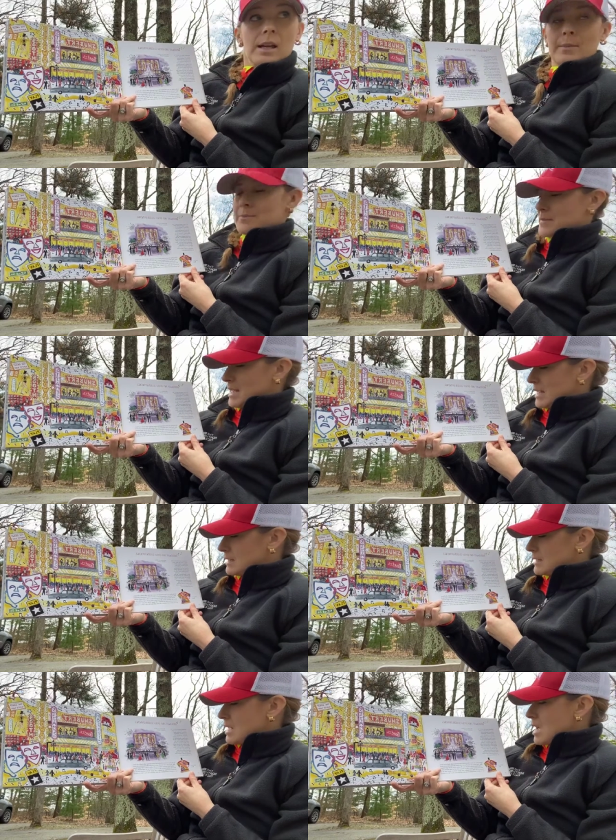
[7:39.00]
it
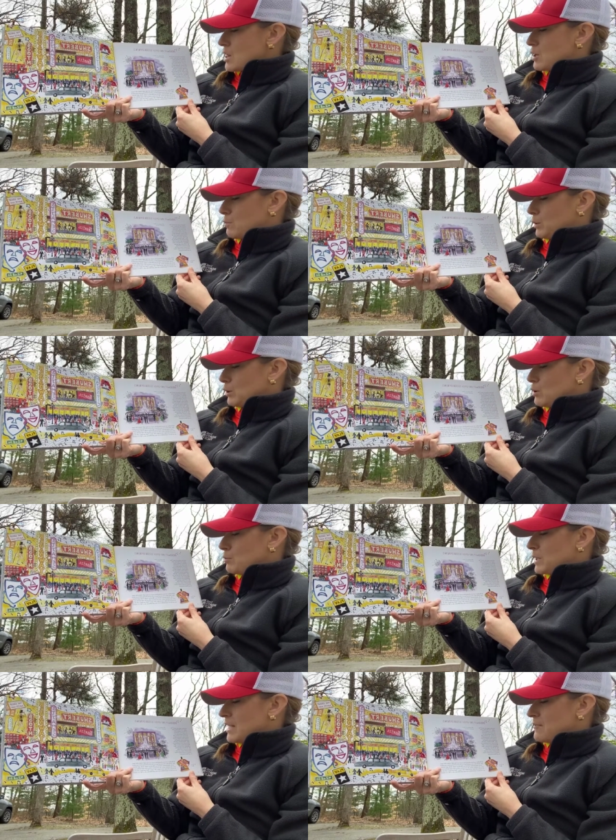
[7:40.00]
means the blue
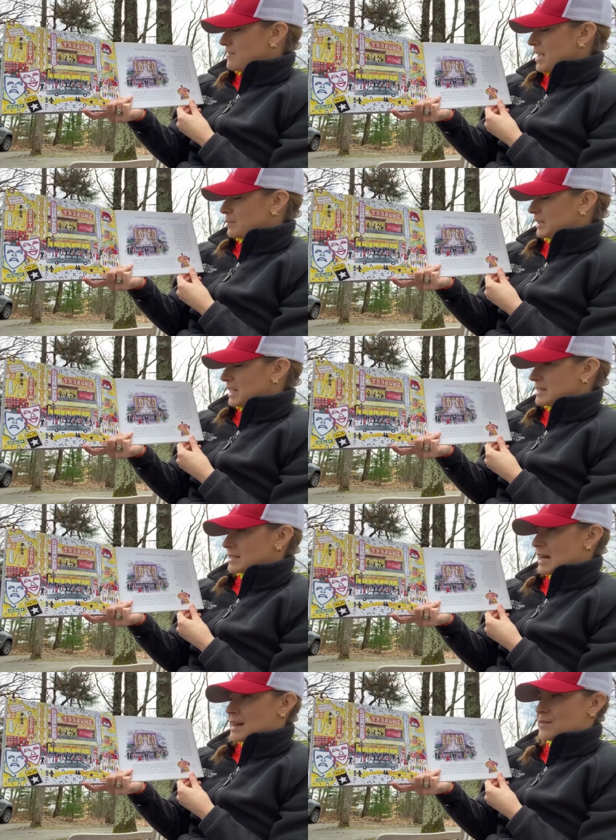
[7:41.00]
blood families,
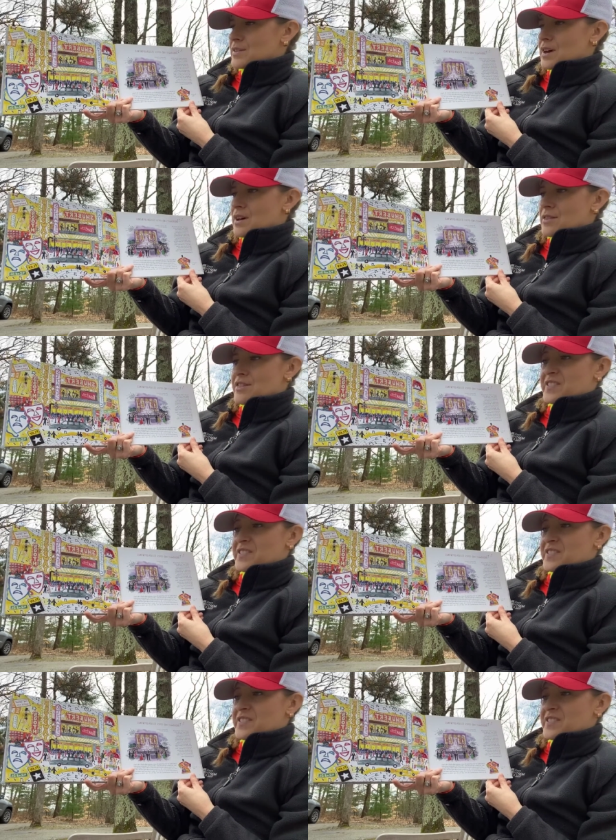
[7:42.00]
kind of the the